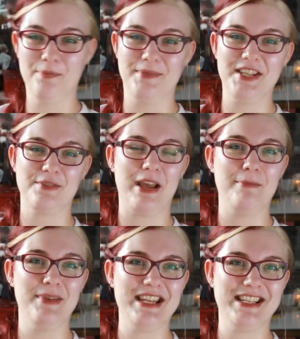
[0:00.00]
this way,
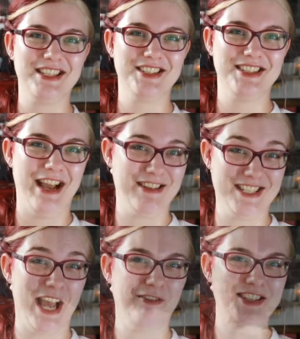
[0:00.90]
bin. Now we can
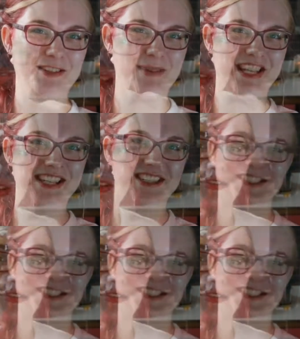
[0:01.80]
dive into the bin.